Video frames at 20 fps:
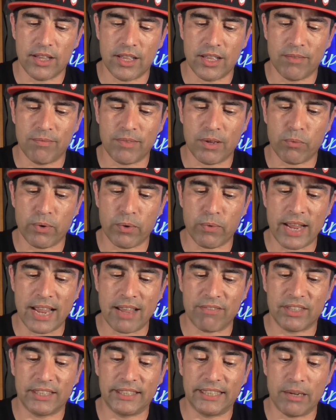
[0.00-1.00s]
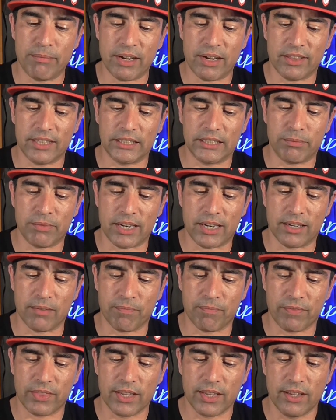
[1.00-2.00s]
And then what do I have to say about this
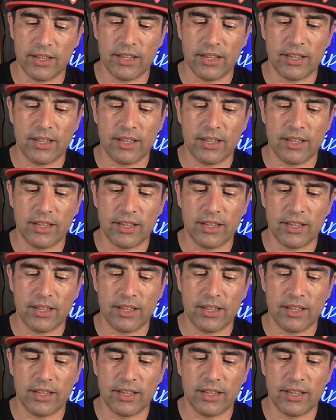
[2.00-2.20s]
mod?